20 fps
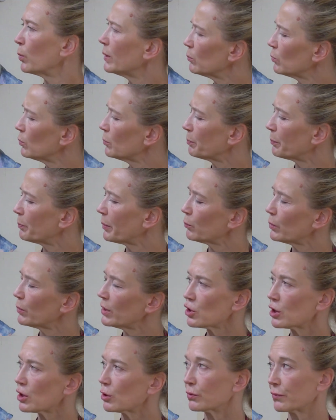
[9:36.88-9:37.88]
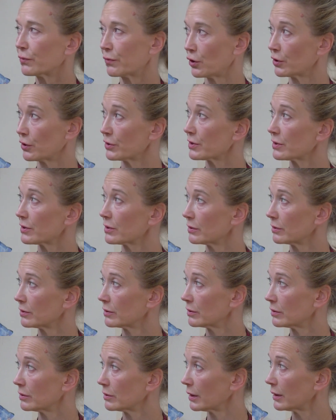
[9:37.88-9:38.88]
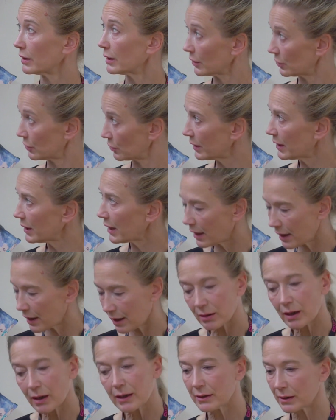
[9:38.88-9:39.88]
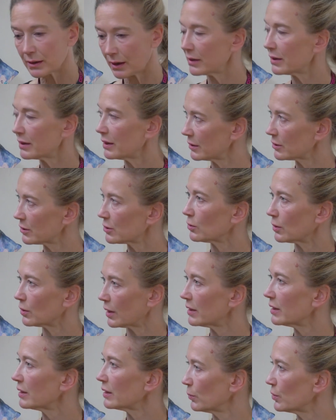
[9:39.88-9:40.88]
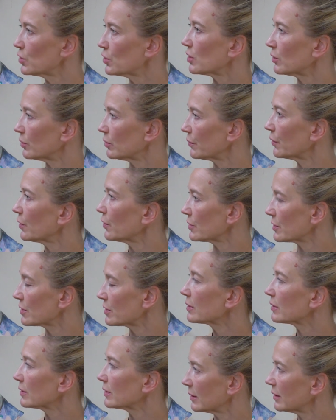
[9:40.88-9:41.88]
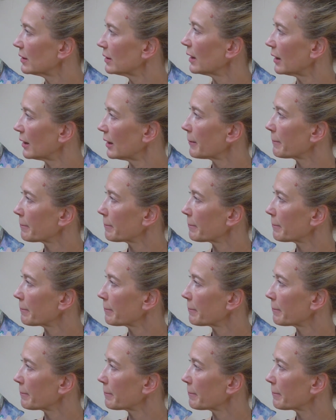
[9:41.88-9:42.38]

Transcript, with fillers: We, but we juggled first. Did we juggle before? Yeah, first, I, think so. I think we juggled first. Juggle yeah. and then